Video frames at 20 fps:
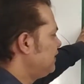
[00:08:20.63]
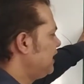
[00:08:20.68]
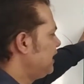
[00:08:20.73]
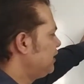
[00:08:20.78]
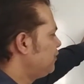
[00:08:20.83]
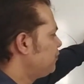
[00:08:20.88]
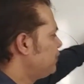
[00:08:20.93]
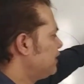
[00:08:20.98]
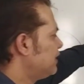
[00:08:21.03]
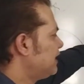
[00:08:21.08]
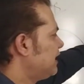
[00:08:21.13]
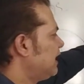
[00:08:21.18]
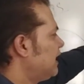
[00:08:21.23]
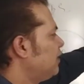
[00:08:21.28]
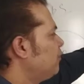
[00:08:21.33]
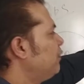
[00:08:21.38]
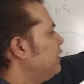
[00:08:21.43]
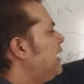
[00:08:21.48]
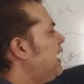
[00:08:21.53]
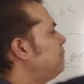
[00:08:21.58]

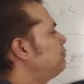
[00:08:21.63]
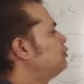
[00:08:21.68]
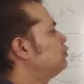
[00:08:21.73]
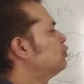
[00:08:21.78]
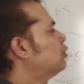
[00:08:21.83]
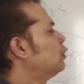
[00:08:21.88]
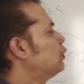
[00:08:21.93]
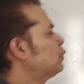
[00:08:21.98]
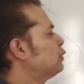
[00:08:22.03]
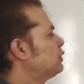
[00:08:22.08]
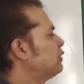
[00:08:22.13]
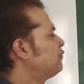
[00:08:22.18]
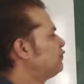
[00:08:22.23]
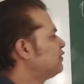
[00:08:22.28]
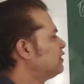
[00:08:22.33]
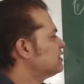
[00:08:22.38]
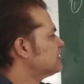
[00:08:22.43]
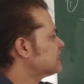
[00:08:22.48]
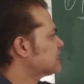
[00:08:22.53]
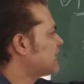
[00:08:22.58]
networking, we have to go to the
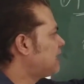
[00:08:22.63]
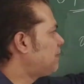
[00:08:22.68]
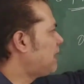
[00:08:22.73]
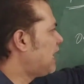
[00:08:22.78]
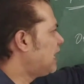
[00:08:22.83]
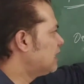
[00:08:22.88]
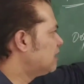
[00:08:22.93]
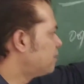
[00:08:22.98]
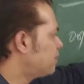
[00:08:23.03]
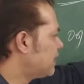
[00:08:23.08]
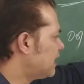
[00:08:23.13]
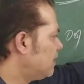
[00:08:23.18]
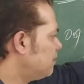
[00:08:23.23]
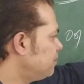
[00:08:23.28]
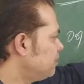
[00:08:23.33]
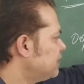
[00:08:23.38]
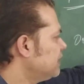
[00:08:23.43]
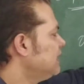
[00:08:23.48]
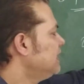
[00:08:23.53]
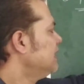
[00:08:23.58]
first command
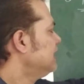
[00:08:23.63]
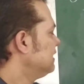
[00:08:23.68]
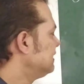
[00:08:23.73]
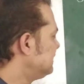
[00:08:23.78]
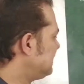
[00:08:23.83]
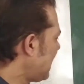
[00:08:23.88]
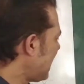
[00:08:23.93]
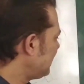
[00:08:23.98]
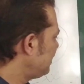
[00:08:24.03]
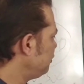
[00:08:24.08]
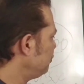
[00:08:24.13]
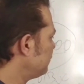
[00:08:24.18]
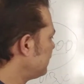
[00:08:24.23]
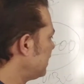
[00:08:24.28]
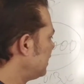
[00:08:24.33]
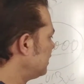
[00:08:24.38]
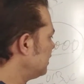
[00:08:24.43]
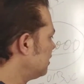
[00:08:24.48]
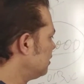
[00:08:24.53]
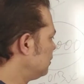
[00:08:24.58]
prompt. That you
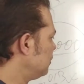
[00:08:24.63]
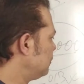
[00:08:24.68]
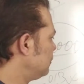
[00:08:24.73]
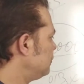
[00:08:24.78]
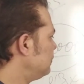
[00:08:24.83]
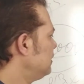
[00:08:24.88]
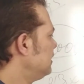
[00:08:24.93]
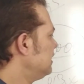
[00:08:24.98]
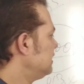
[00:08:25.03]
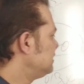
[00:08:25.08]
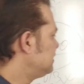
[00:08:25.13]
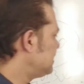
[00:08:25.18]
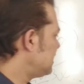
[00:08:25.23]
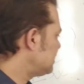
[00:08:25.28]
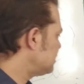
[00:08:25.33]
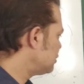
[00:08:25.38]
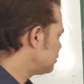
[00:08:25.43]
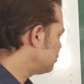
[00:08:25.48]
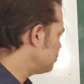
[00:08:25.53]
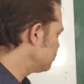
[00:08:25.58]
can go
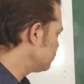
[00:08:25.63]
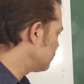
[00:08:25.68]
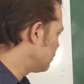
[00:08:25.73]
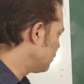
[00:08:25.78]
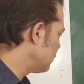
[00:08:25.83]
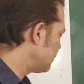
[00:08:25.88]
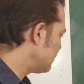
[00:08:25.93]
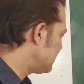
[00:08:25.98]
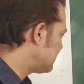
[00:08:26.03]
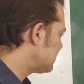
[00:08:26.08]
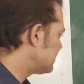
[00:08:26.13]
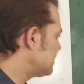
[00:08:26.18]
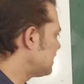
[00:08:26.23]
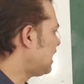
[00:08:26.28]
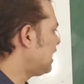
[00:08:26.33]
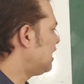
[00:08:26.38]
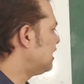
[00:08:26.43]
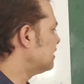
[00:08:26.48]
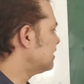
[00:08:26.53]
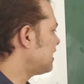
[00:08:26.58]
just to go to the
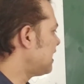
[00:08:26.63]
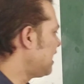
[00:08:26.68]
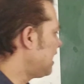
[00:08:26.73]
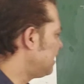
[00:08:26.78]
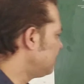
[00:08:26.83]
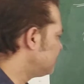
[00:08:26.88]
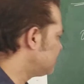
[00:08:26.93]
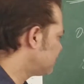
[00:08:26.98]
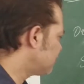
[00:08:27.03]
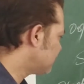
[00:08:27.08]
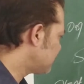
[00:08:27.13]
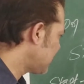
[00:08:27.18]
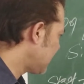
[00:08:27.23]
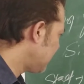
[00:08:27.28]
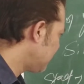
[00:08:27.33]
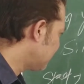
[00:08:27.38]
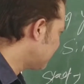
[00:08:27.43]
start and say